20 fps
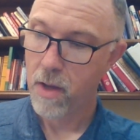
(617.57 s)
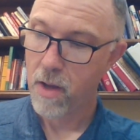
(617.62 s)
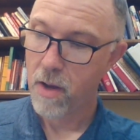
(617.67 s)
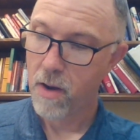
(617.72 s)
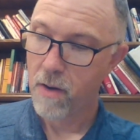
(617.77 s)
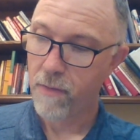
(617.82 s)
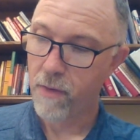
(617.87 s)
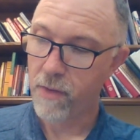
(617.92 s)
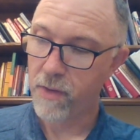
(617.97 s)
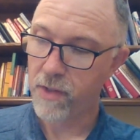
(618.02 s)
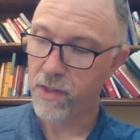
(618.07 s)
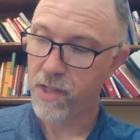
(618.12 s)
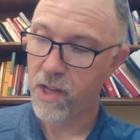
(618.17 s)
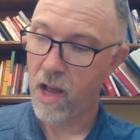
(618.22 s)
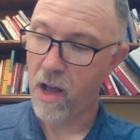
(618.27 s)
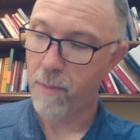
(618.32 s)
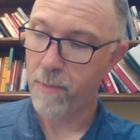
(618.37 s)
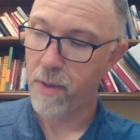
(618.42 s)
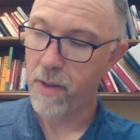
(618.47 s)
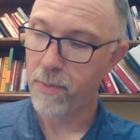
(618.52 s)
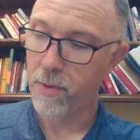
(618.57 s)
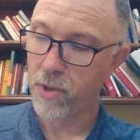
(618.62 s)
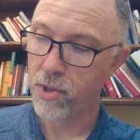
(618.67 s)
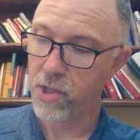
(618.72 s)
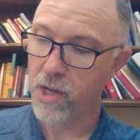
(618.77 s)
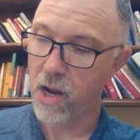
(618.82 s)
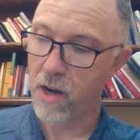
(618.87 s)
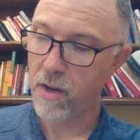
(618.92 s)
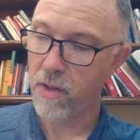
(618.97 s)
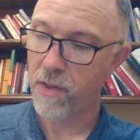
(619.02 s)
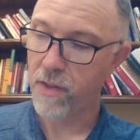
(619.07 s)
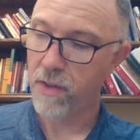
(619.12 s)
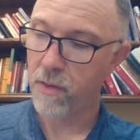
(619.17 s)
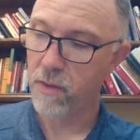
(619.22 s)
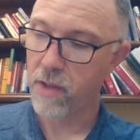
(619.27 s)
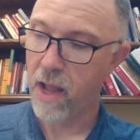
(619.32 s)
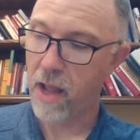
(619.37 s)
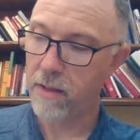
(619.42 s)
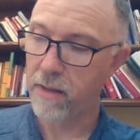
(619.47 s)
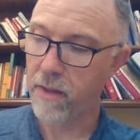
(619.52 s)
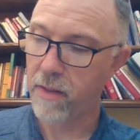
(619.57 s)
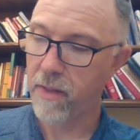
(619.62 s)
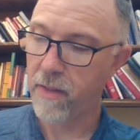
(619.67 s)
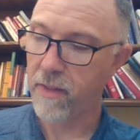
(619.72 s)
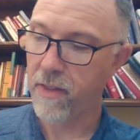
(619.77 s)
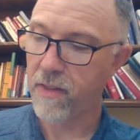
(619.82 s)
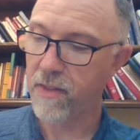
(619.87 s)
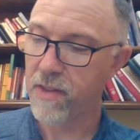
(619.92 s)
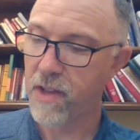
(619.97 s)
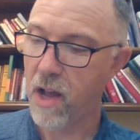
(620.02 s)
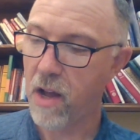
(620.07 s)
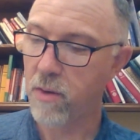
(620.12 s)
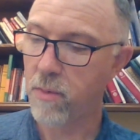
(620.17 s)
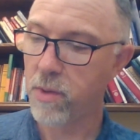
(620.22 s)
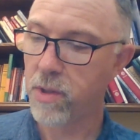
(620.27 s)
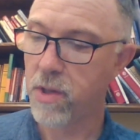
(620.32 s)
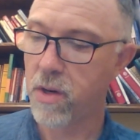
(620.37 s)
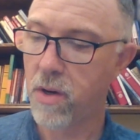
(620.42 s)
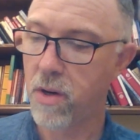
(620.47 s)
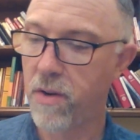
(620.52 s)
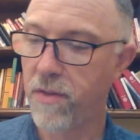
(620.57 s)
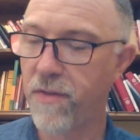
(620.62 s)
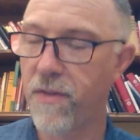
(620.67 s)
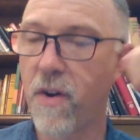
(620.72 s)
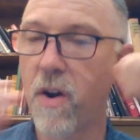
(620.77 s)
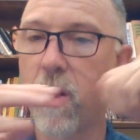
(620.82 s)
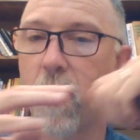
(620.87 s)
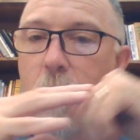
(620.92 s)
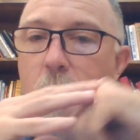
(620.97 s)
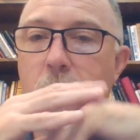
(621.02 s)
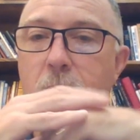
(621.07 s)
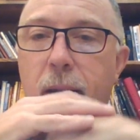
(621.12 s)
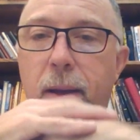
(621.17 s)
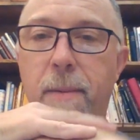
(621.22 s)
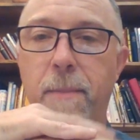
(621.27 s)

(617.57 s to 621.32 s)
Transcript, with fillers: For the people shouted so loudly that the sound was heard far away.